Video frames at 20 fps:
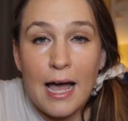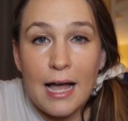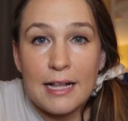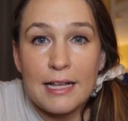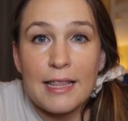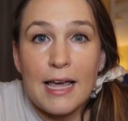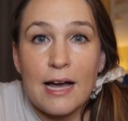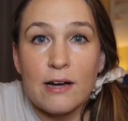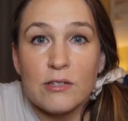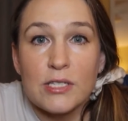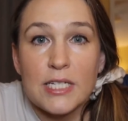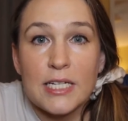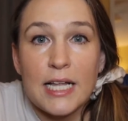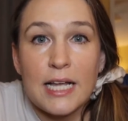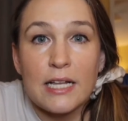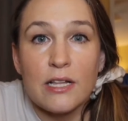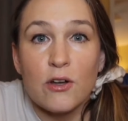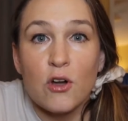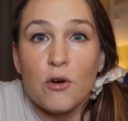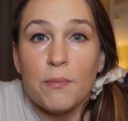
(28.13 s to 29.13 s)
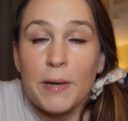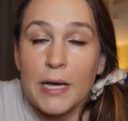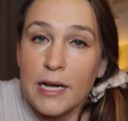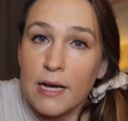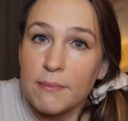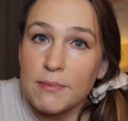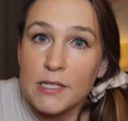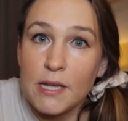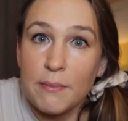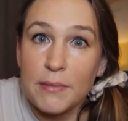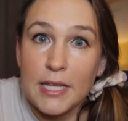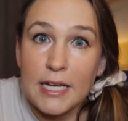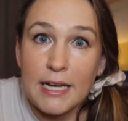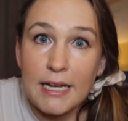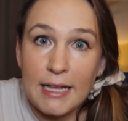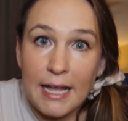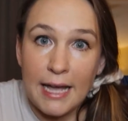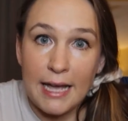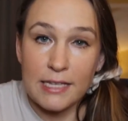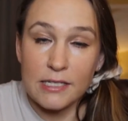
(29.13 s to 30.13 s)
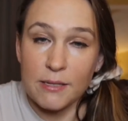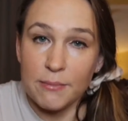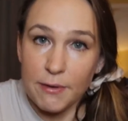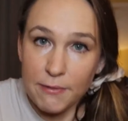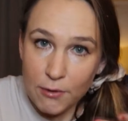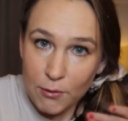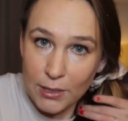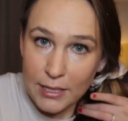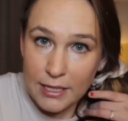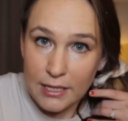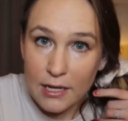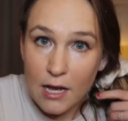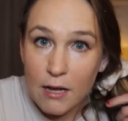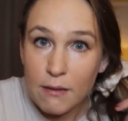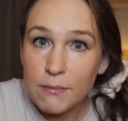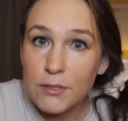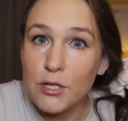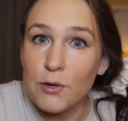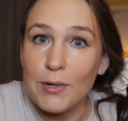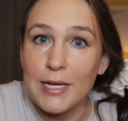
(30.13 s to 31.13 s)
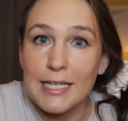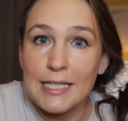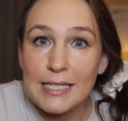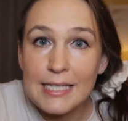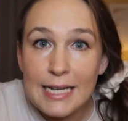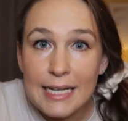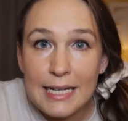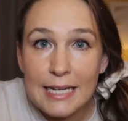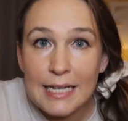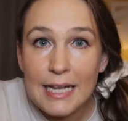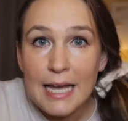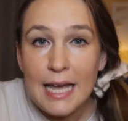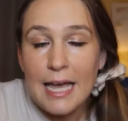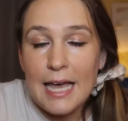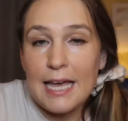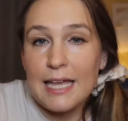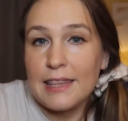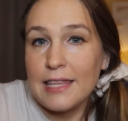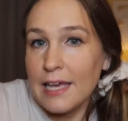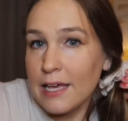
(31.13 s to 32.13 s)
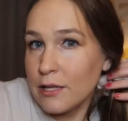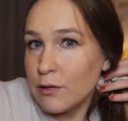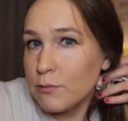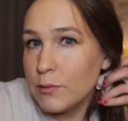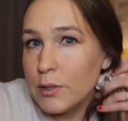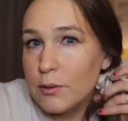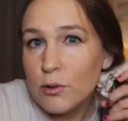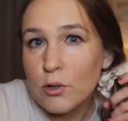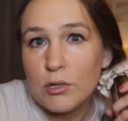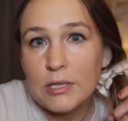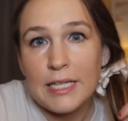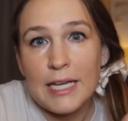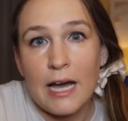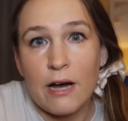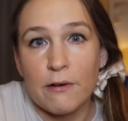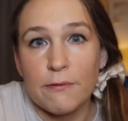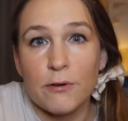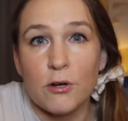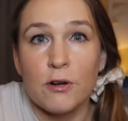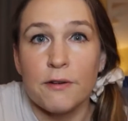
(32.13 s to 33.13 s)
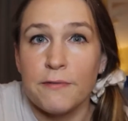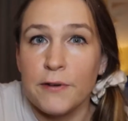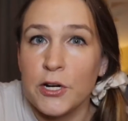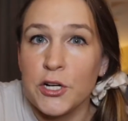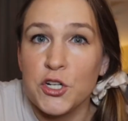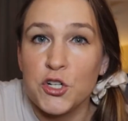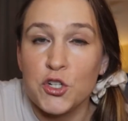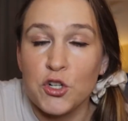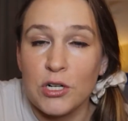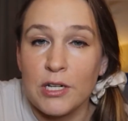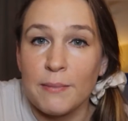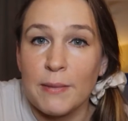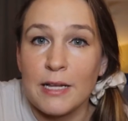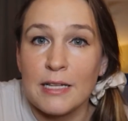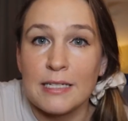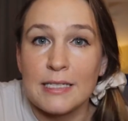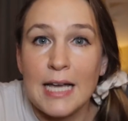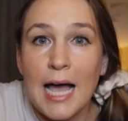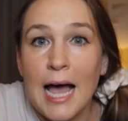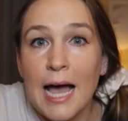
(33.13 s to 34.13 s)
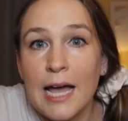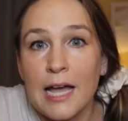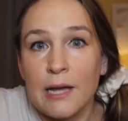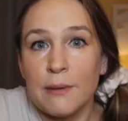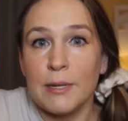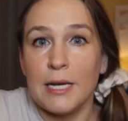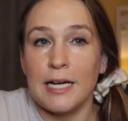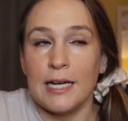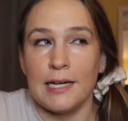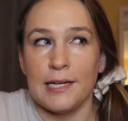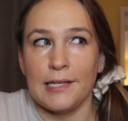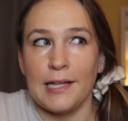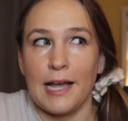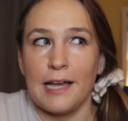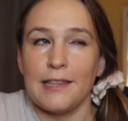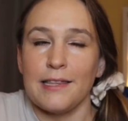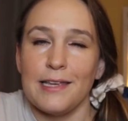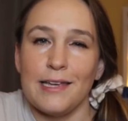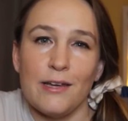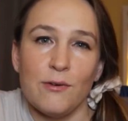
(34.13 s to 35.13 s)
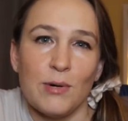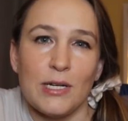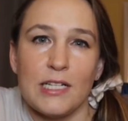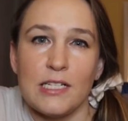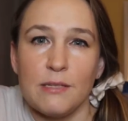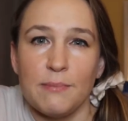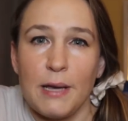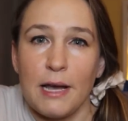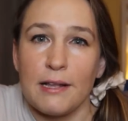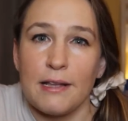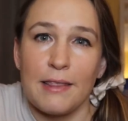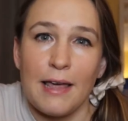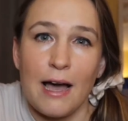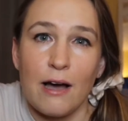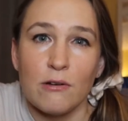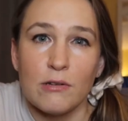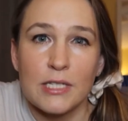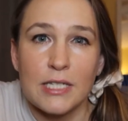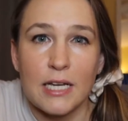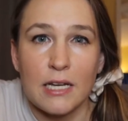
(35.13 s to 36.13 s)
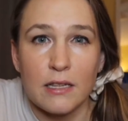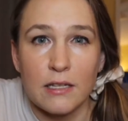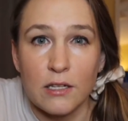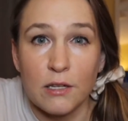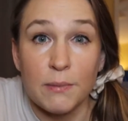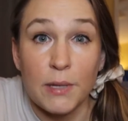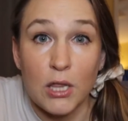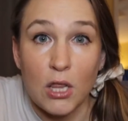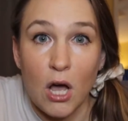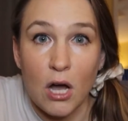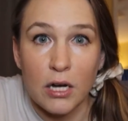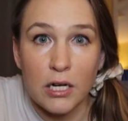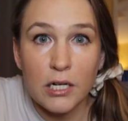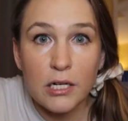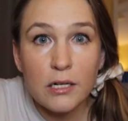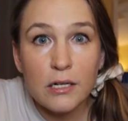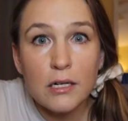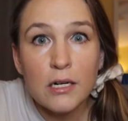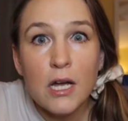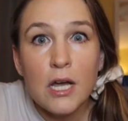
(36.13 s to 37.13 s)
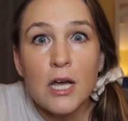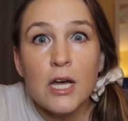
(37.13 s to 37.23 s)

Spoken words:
of the house today to go pick up something, and I asked him if he wanted to come, so he did. And then we were only out for a very short amount of time, and he wanted to be out of the house a little bit longer.